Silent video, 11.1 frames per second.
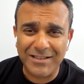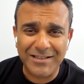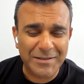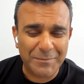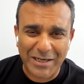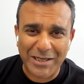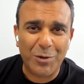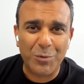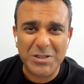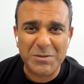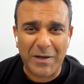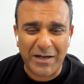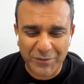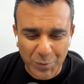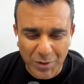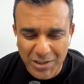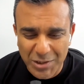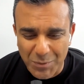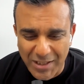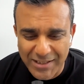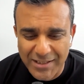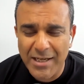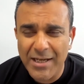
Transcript: depending on which part of the world you are in.